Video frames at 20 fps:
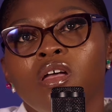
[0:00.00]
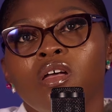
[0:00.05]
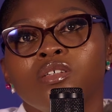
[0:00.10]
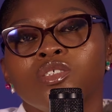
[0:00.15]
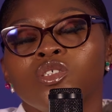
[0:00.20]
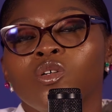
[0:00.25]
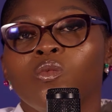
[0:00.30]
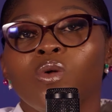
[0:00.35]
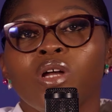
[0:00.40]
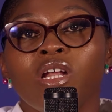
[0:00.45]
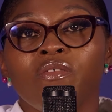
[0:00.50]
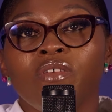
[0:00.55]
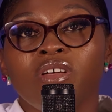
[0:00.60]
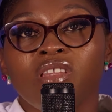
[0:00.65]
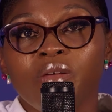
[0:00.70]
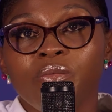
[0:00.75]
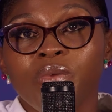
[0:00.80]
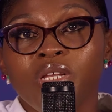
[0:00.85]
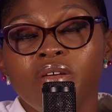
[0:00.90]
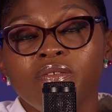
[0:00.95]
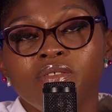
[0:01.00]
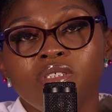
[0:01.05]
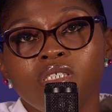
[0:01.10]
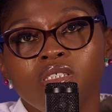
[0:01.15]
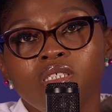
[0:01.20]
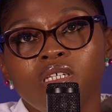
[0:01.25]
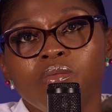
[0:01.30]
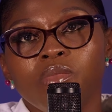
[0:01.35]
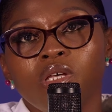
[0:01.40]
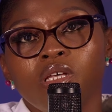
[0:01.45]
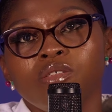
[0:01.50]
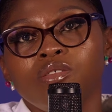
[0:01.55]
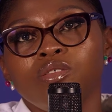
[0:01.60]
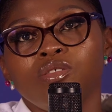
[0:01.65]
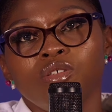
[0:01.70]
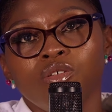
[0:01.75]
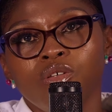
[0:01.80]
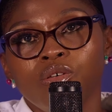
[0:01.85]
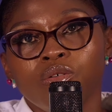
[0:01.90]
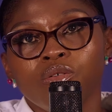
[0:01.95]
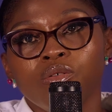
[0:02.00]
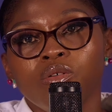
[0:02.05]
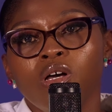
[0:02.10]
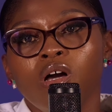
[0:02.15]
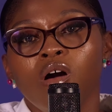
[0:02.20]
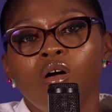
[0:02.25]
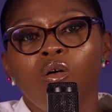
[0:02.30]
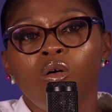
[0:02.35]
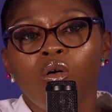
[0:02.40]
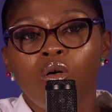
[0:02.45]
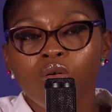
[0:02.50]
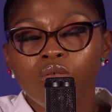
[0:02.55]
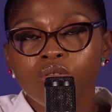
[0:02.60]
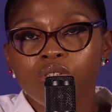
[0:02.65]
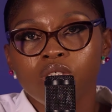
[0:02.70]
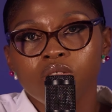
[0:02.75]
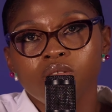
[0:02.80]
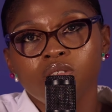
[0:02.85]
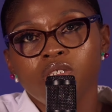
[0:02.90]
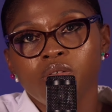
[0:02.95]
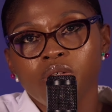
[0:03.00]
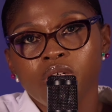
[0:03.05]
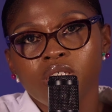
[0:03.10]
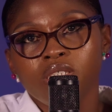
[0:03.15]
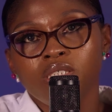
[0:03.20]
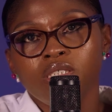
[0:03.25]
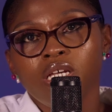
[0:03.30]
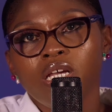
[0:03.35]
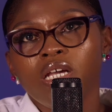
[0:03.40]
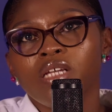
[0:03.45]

So whatever that belief system is to you, hold on to it.